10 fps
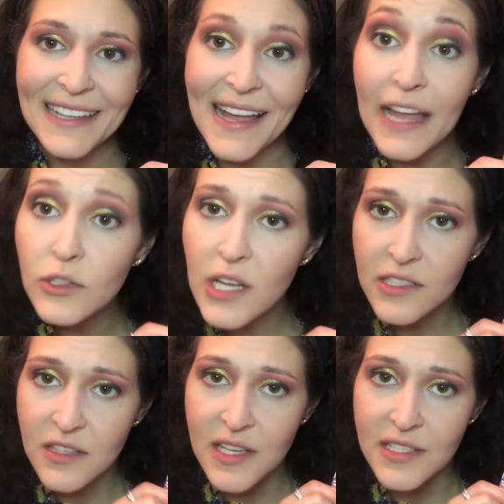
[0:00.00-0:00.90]
I held
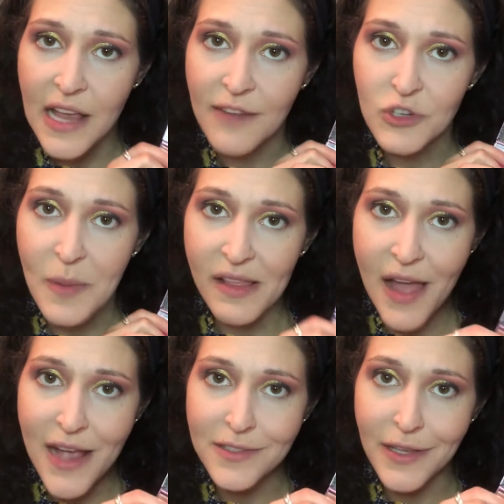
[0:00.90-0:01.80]
on to this after my
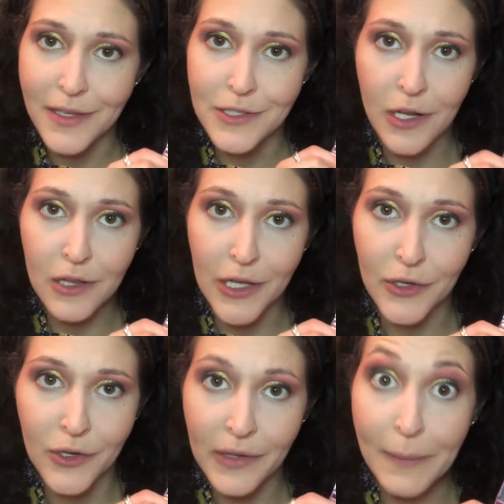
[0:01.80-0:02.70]
last like
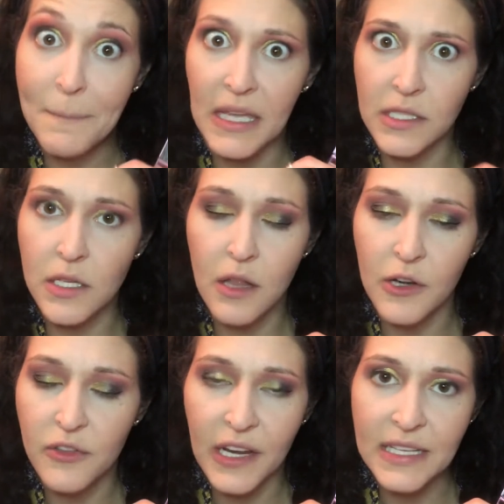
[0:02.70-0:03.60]
declutter, like big
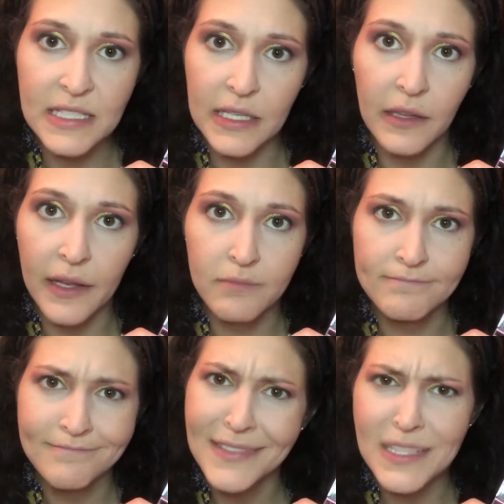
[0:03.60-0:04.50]
declutter that I did. Like
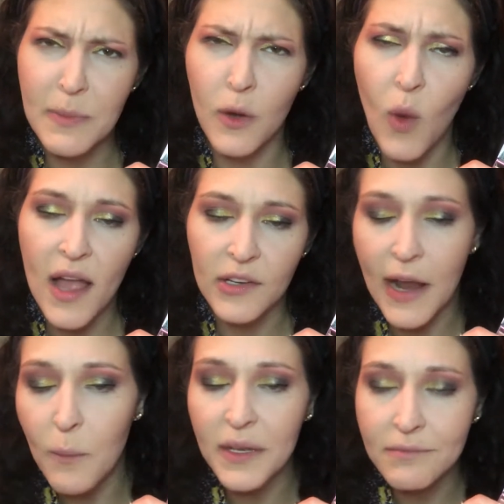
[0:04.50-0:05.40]
it's been a while
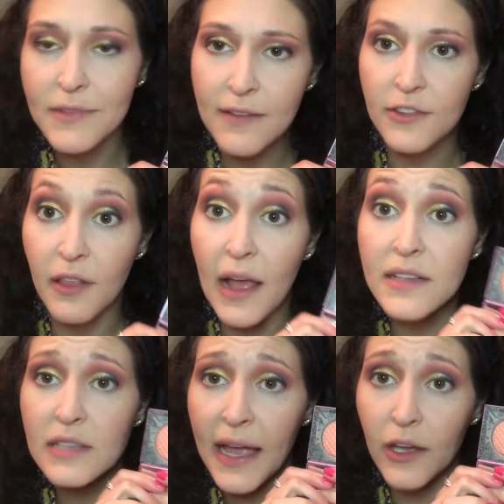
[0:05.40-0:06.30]
now, but
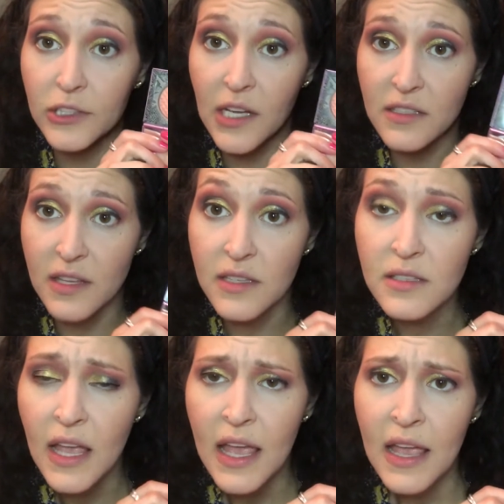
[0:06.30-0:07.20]
nevertheless, I held on to
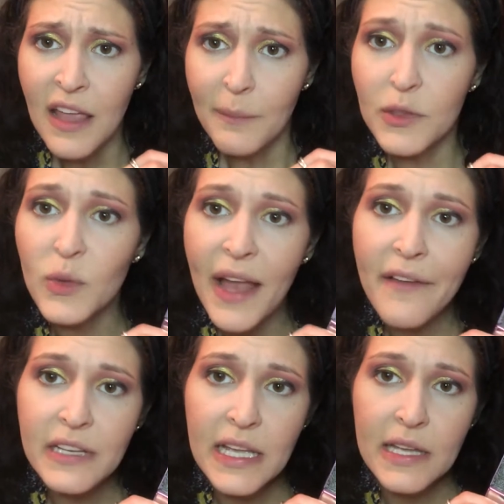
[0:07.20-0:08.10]
this. But the
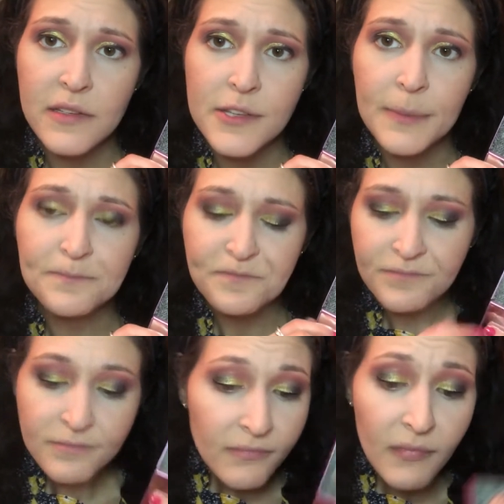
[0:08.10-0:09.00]
reality is,
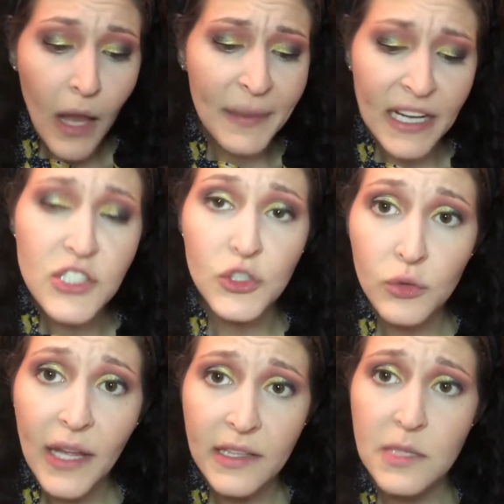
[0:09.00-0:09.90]
I mean, I
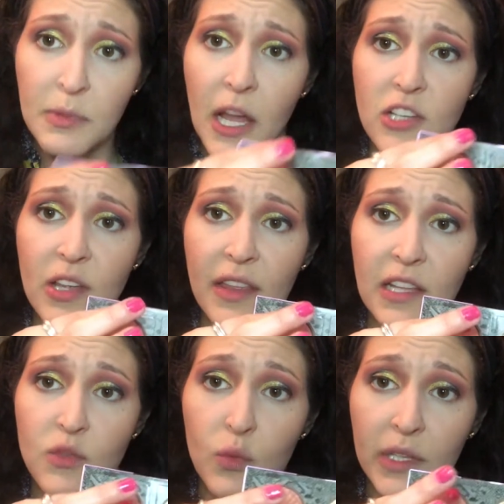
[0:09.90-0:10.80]
do like this blush. I think
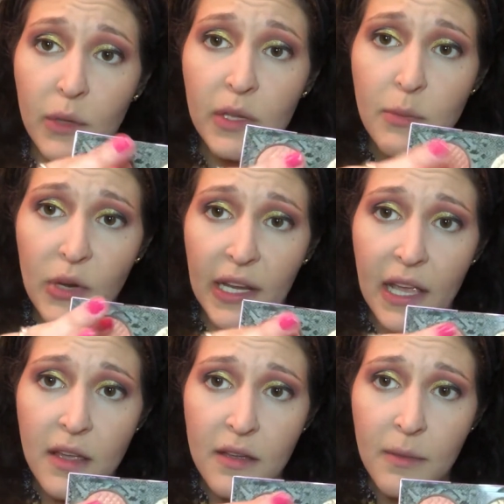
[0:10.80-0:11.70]
it's really, really
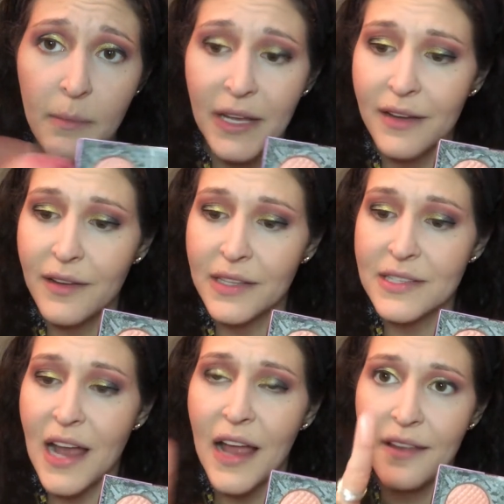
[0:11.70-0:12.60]
pretty, but it's
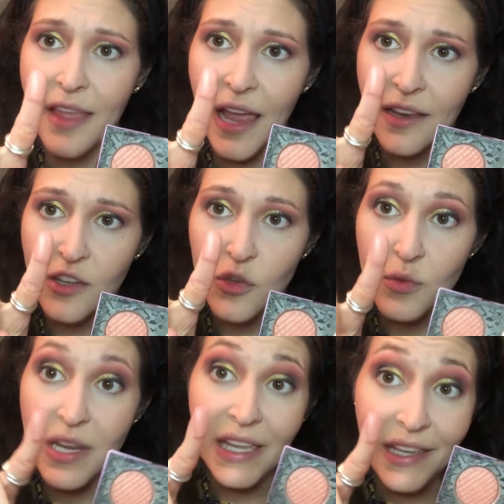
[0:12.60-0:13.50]
not that
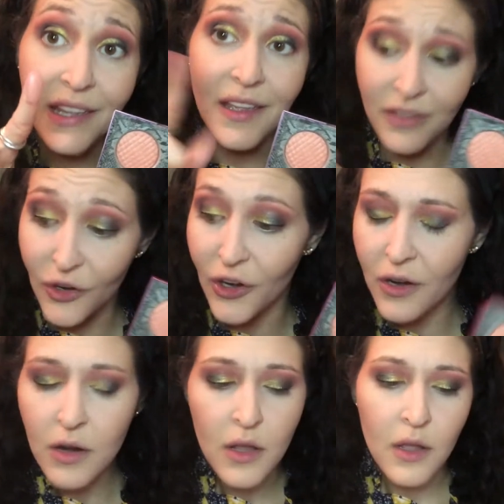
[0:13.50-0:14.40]
unique either.